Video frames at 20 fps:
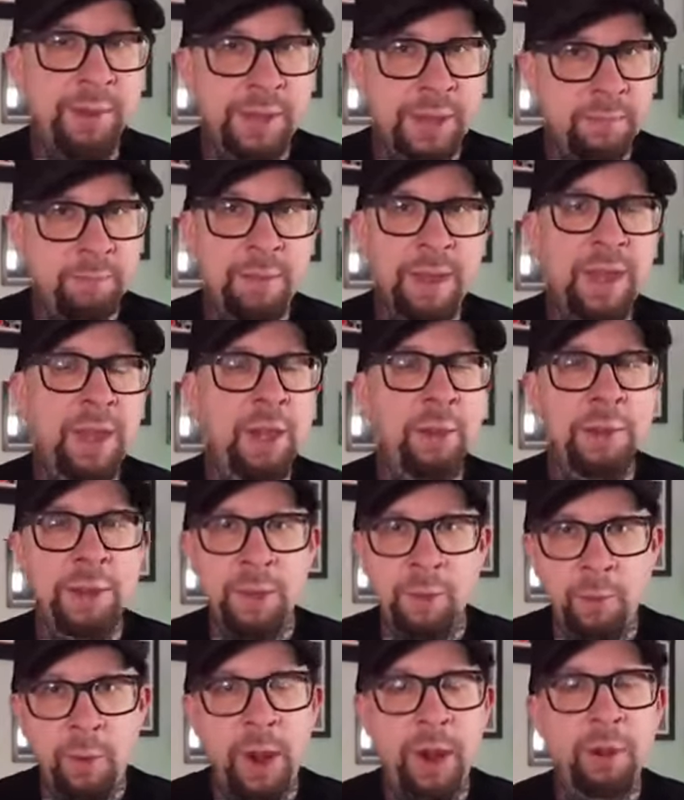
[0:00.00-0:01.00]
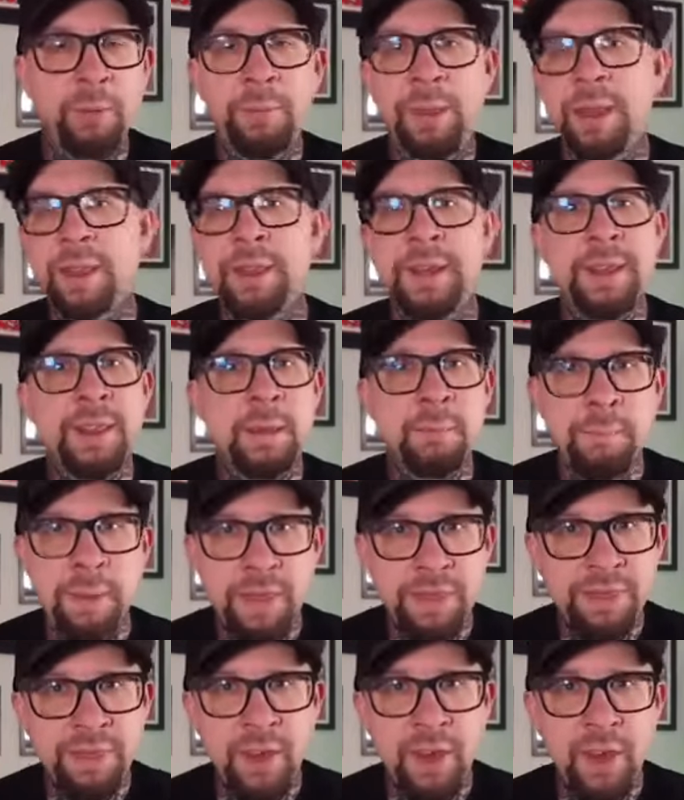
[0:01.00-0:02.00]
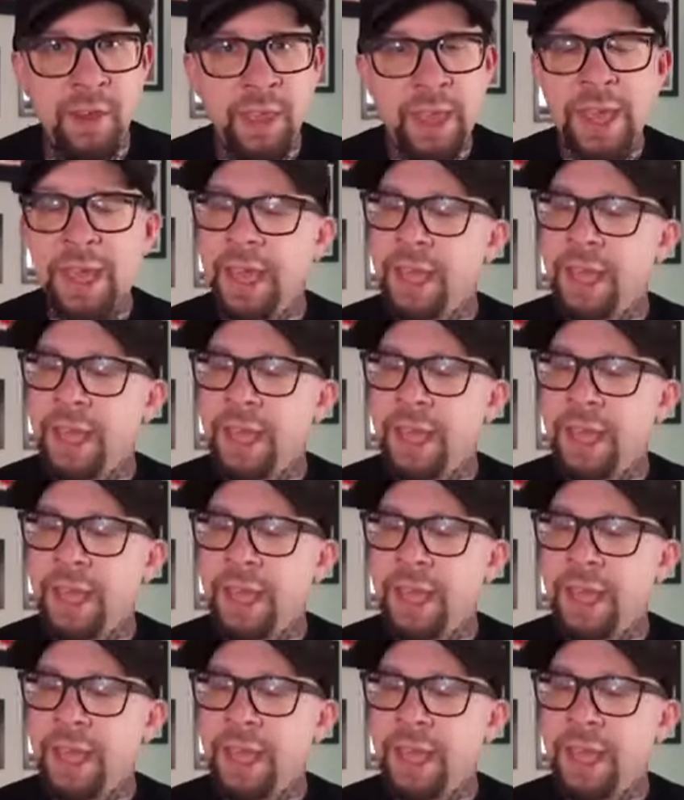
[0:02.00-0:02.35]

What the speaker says: and the mango and the watermelon and the menthol,